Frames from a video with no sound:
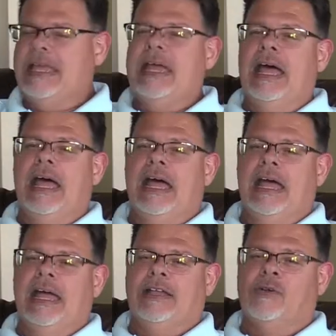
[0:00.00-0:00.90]

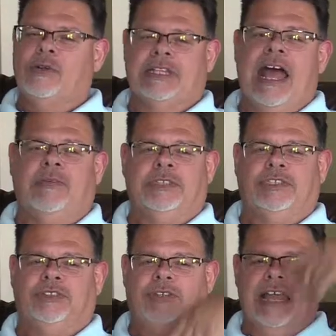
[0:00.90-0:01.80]
Of course, I was
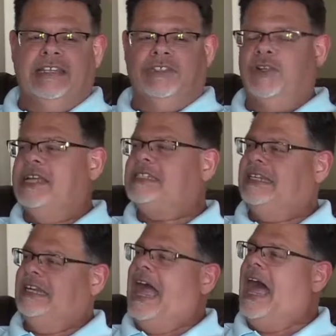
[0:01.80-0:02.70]
dressed
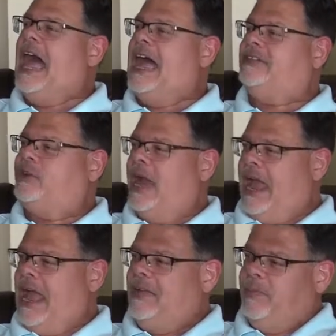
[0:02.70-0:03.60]
in high
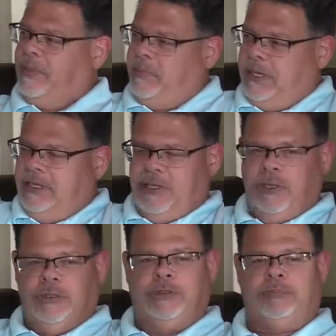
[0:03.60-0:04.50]
drag with a big,
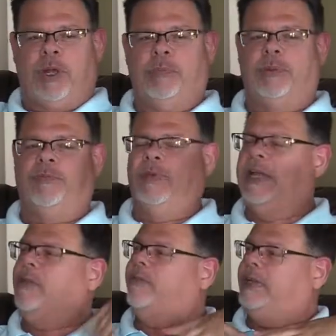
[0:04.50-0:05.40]
huge purple
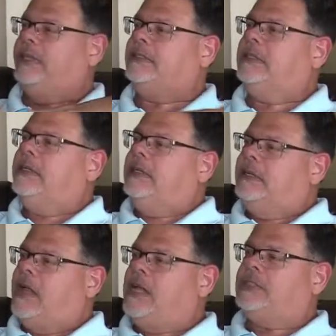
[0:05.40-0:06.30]
velvet
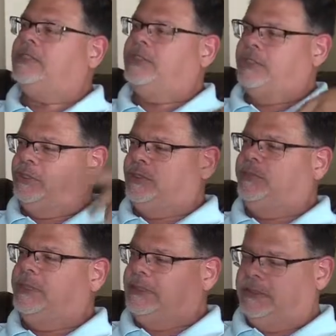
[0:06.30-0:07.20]
costume,
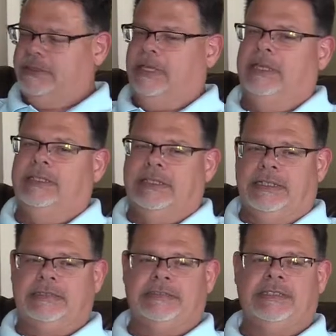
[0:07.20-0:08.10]
and
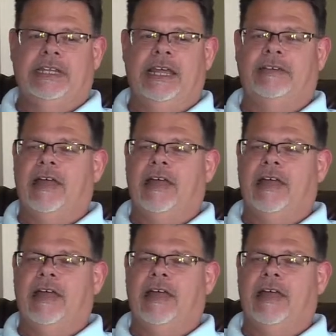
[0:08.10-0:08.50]
you know,